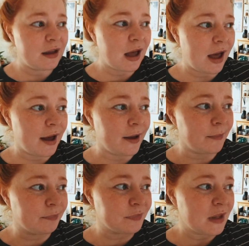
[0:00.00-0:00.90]

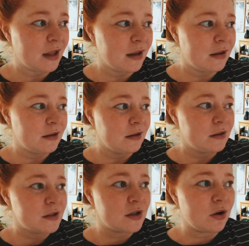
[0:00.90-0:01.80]
Um,
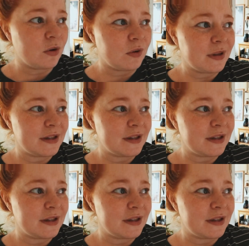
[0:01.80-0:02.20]
so